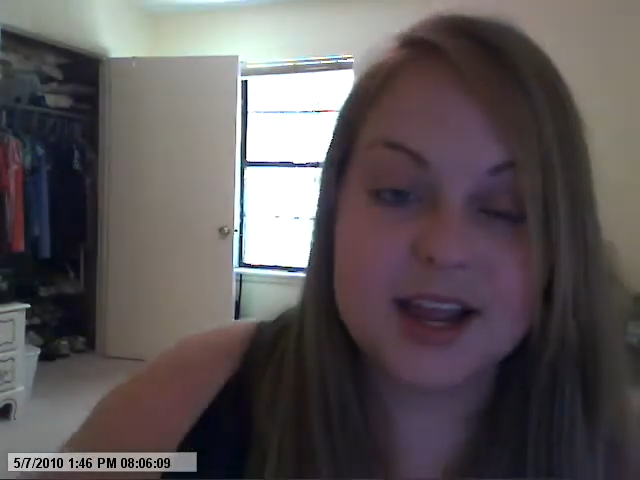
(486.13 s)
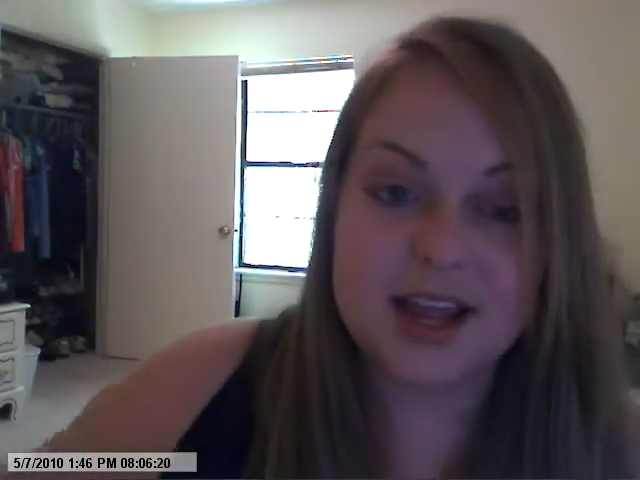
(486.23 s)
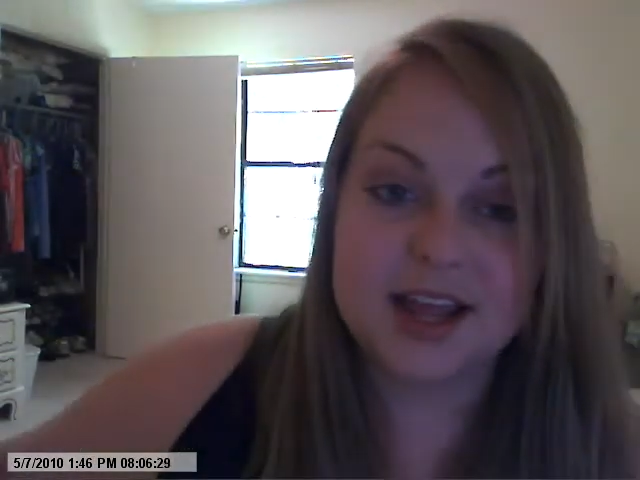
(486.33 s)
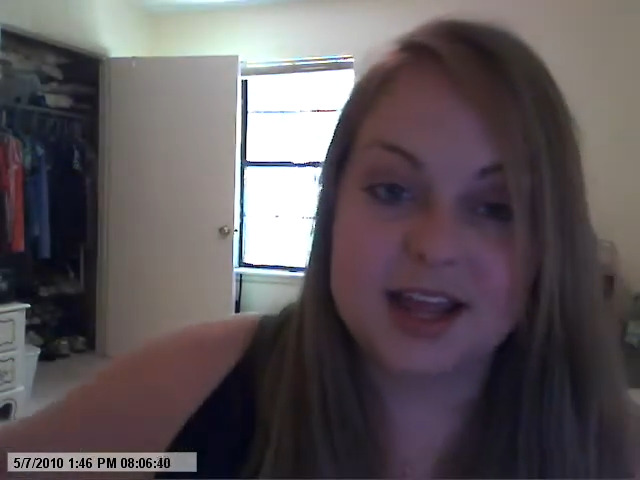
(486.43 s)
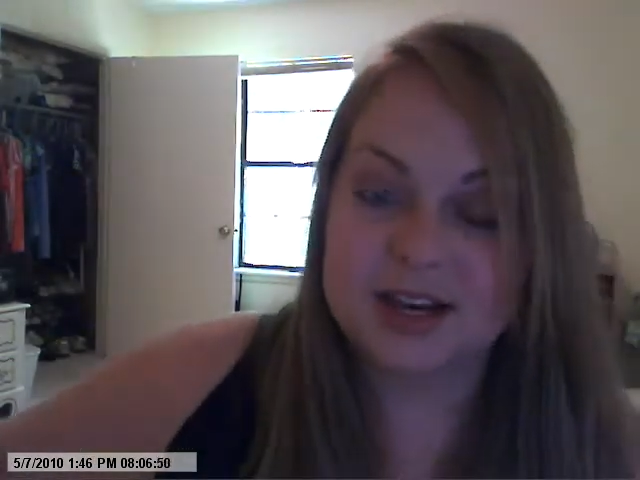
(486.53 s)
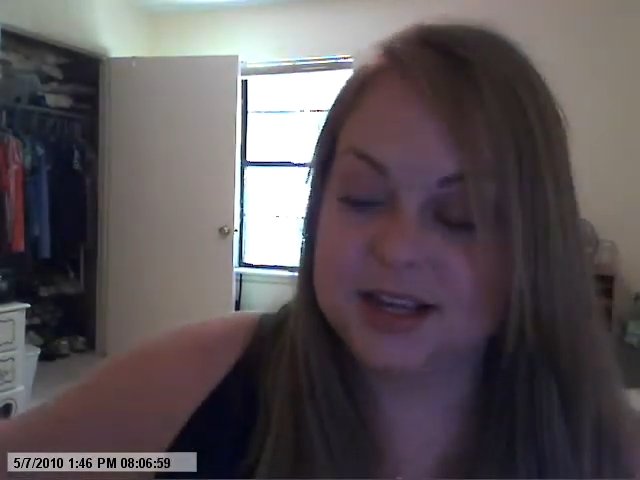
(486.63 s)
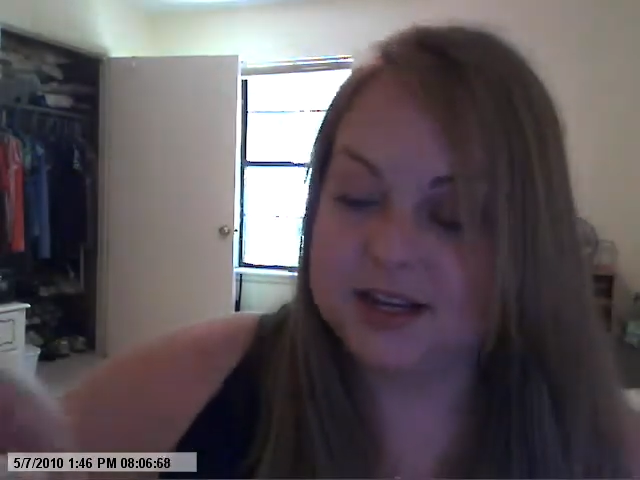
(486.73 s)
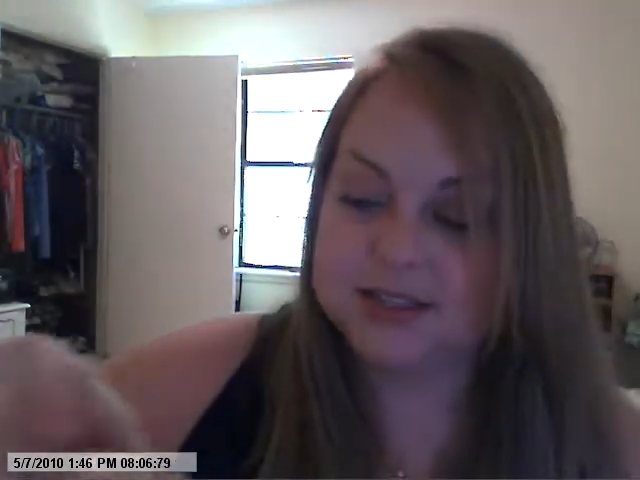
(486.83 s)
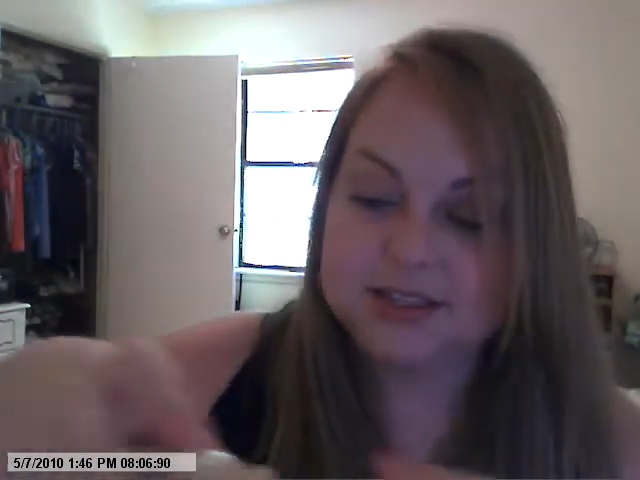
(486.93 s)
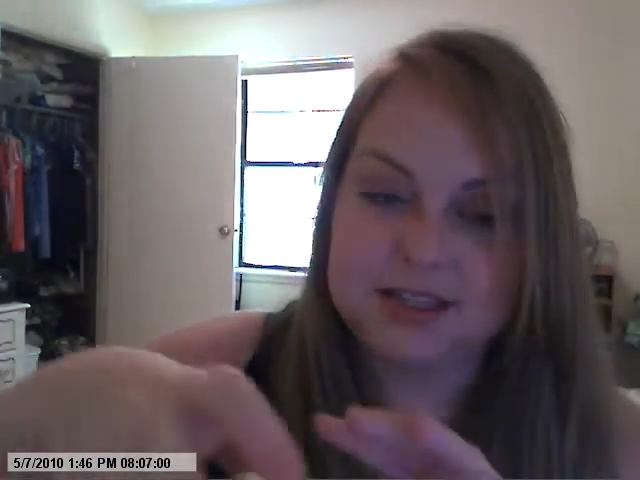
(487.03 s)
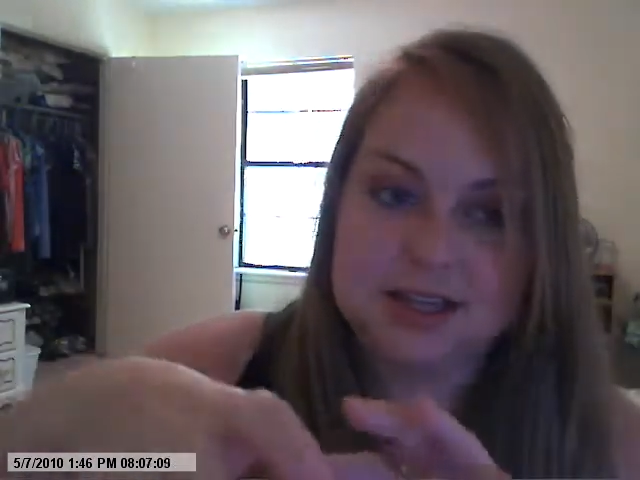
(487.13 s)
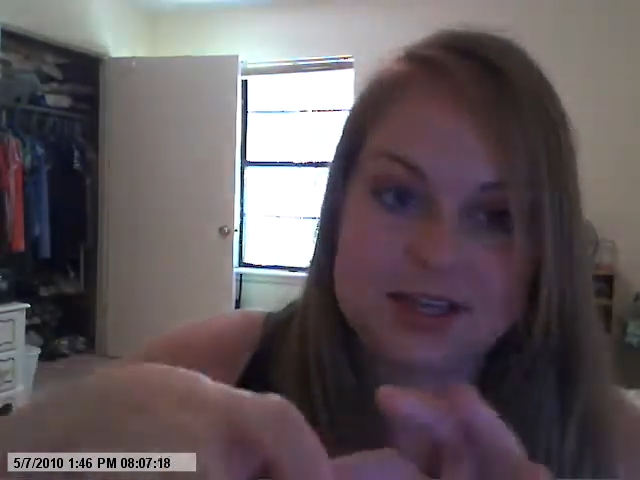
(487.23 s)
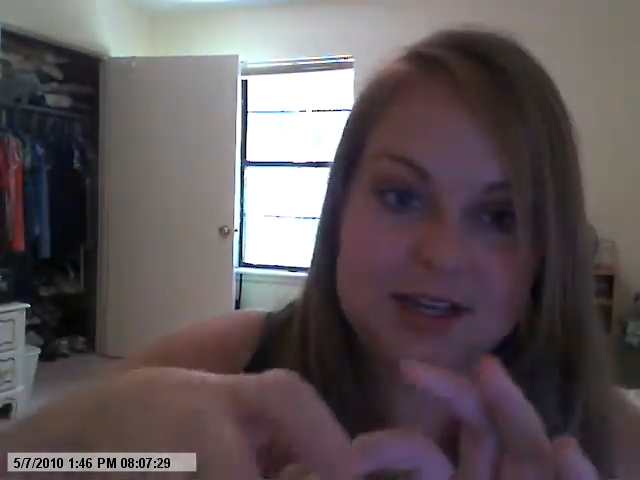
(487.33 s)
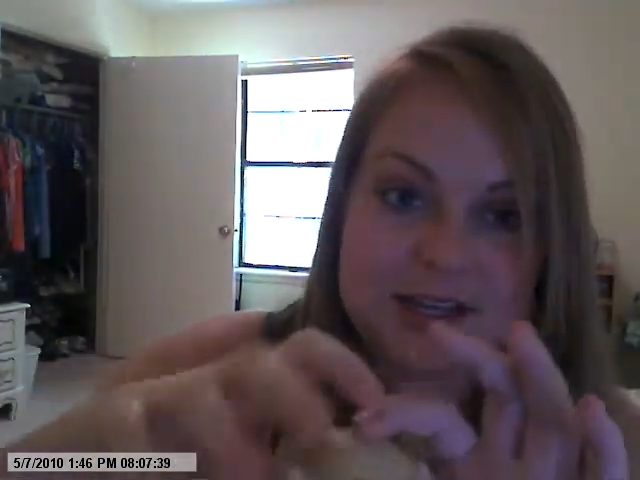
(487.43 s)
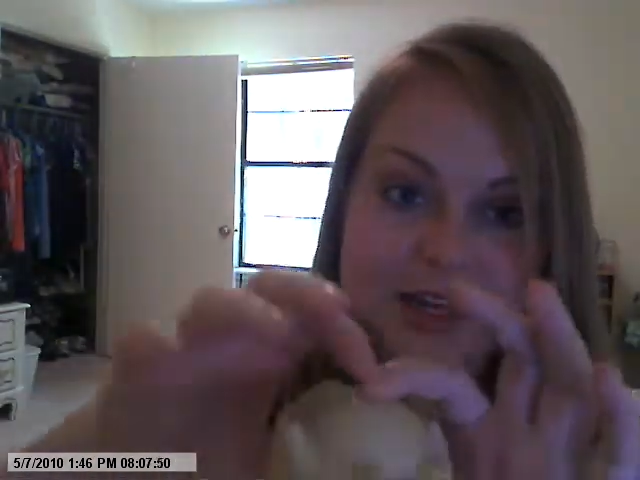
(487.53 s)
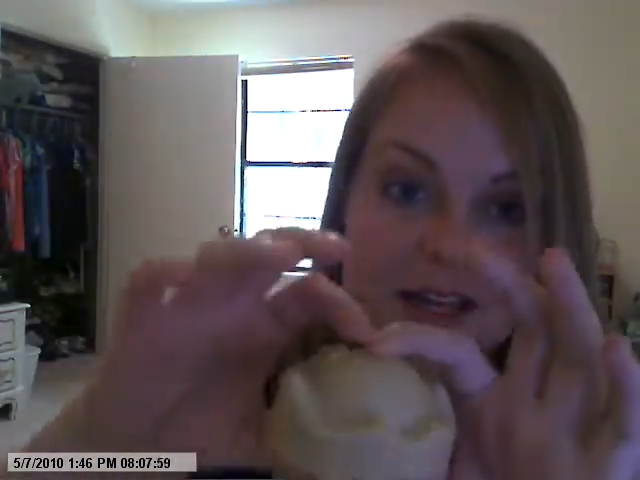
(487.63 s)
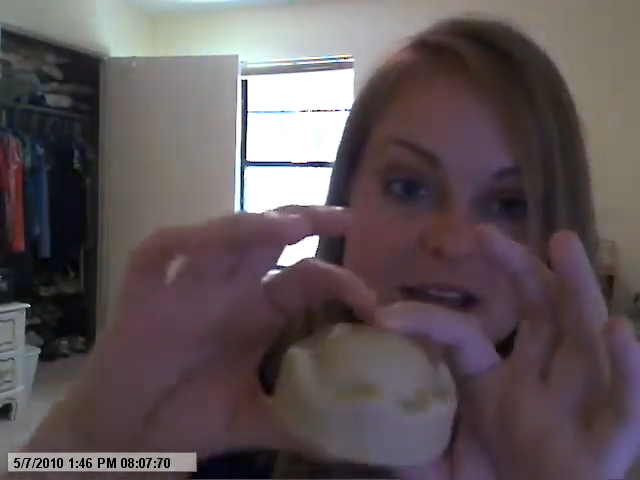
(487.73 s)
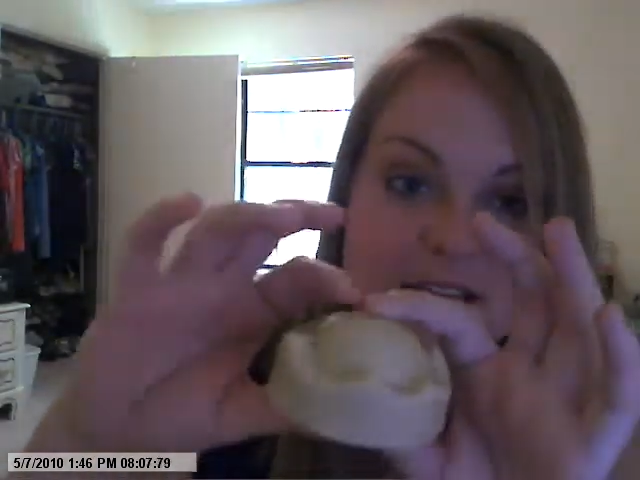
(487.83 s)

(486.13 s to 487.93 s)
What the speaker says: and it is the